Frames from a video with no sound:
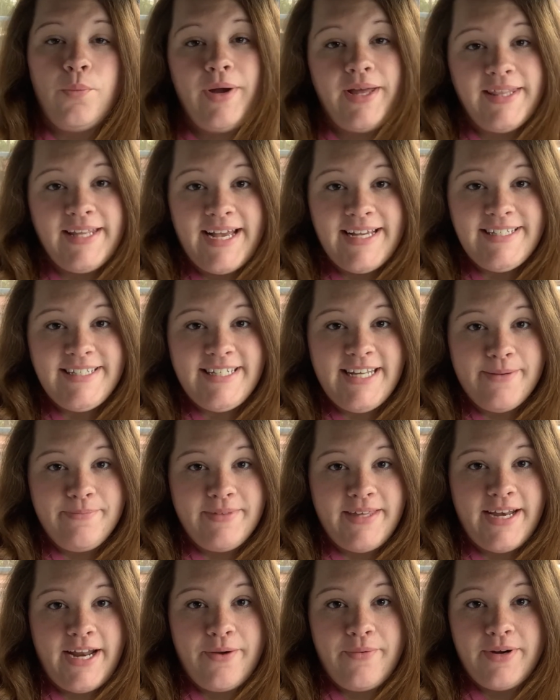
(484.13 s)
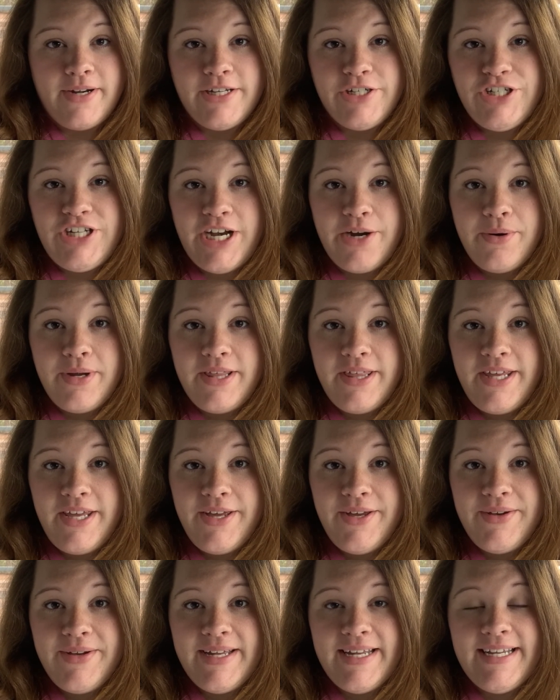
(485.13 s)
last tip that I want to share with
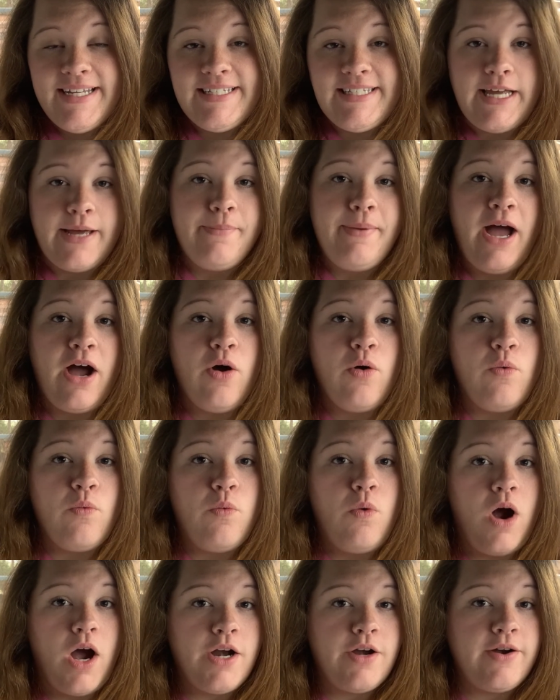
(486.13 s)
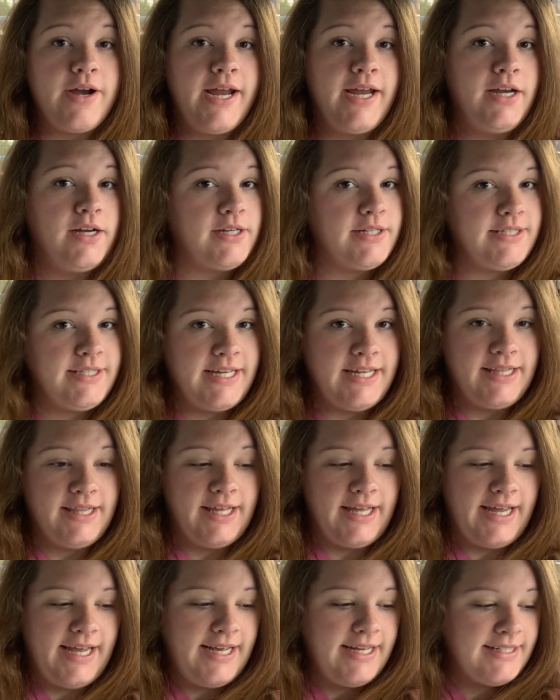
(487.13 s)
you is about watering your
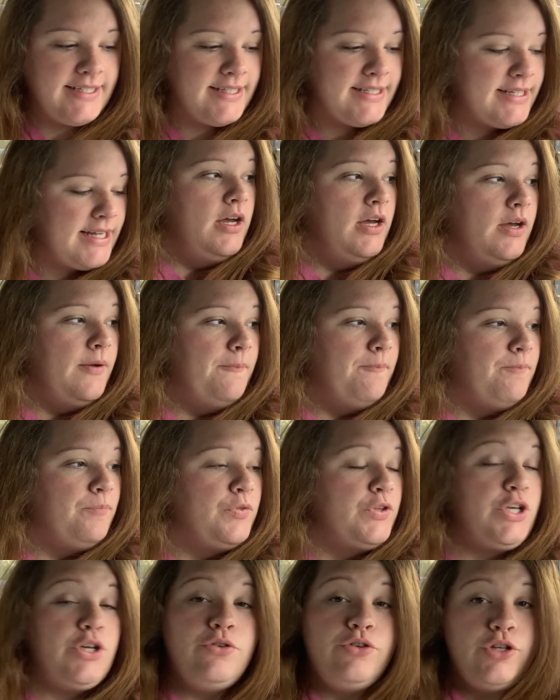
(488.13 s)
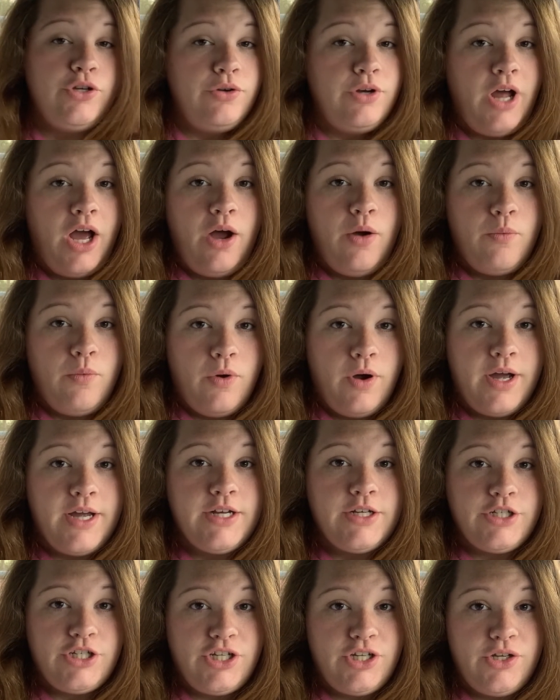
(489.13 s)
seedlings. You do not
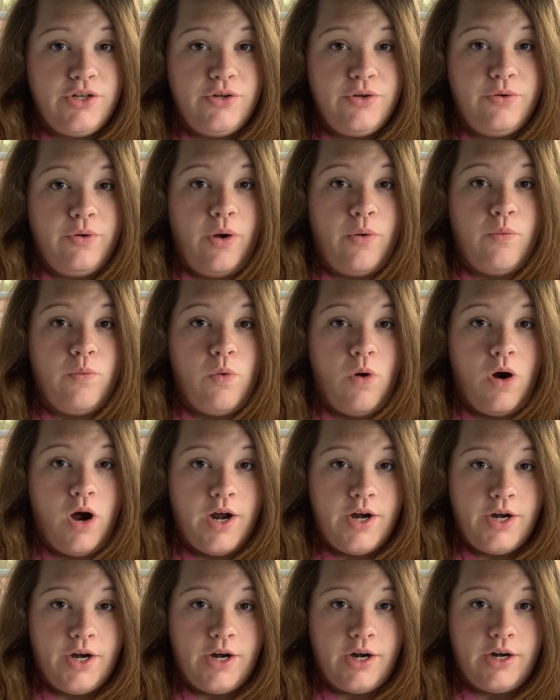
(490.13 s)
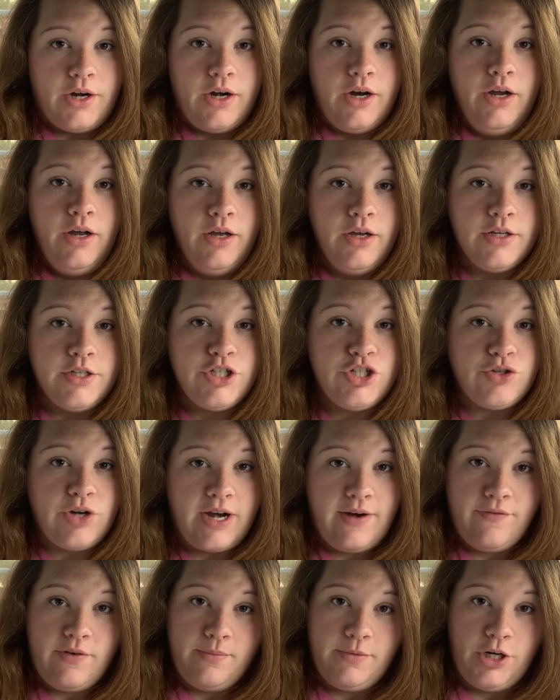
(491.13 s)
want to water straight
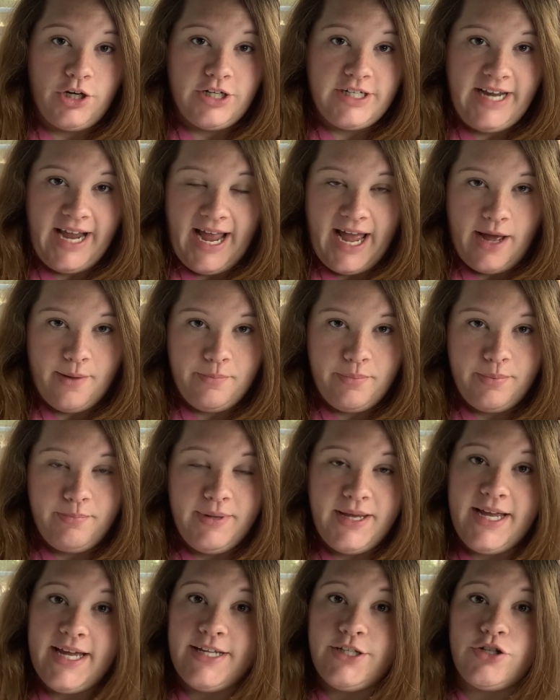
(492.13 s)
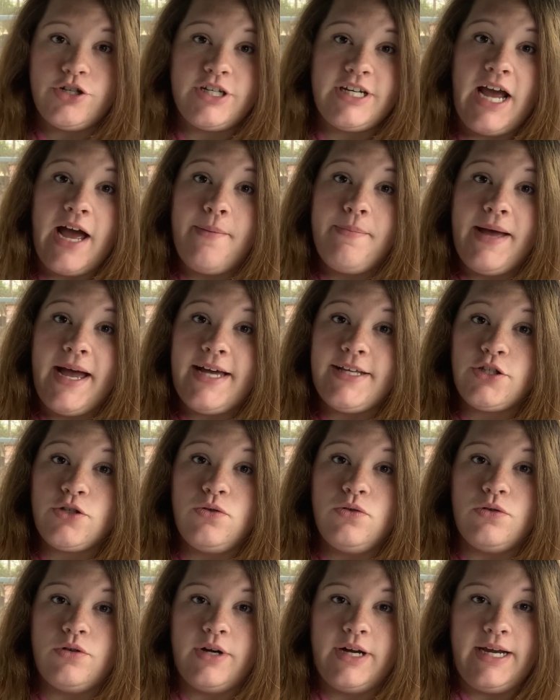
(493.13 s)
from your tap because your tap has
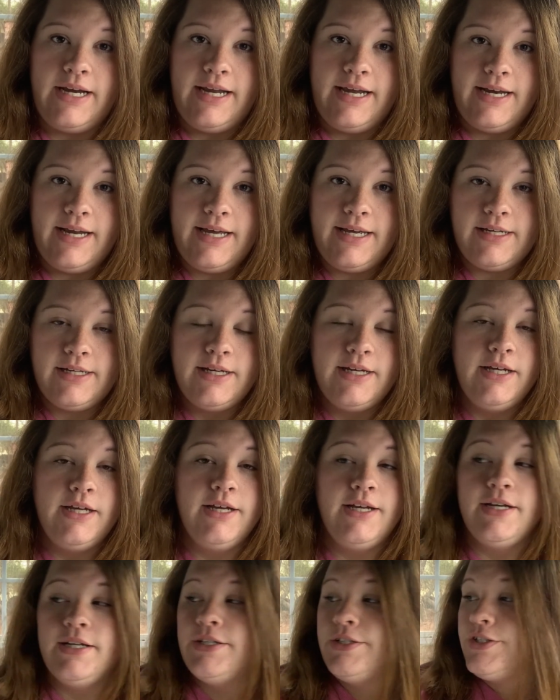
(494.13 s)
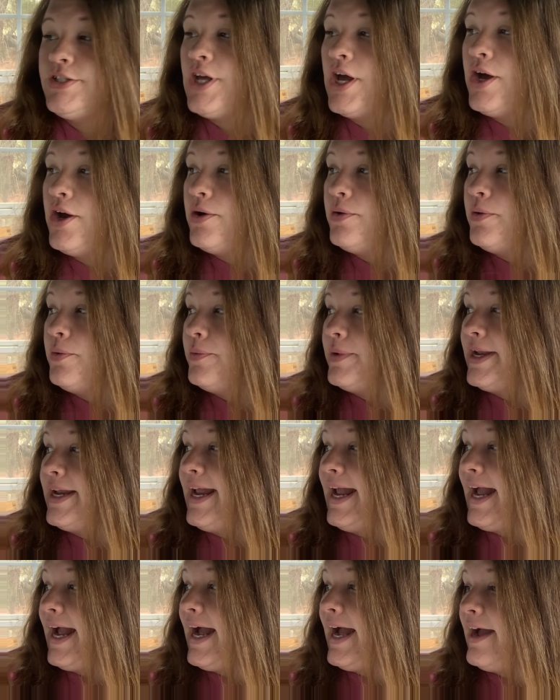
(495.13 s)
chlorine in it. So we
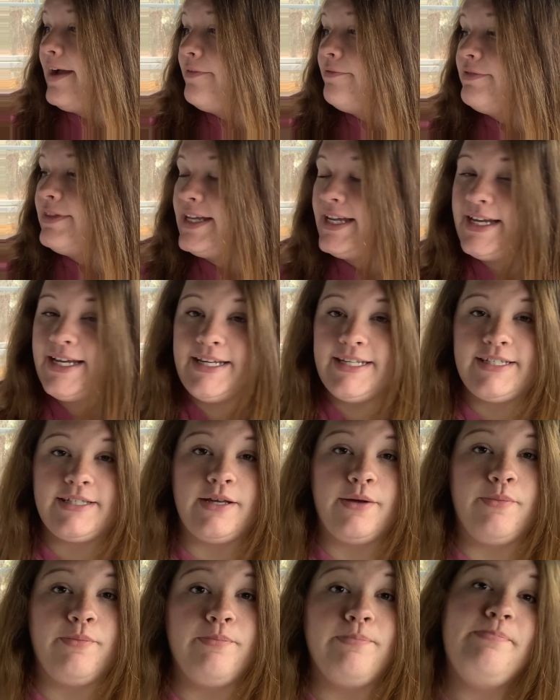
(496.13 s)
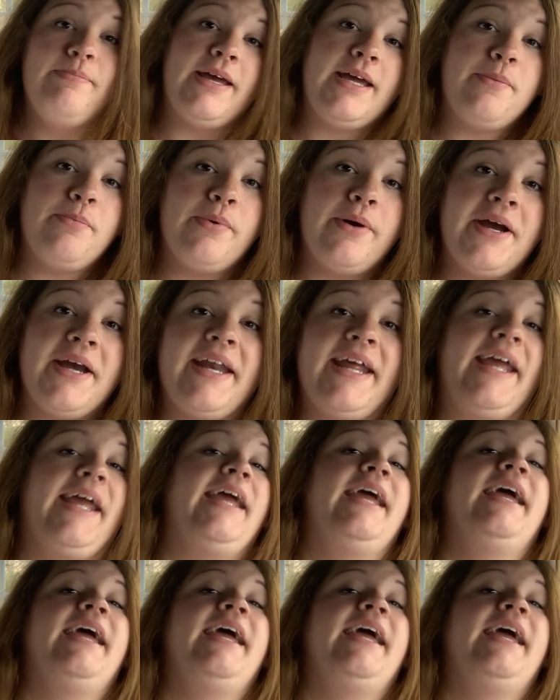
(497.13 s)
have these big pretty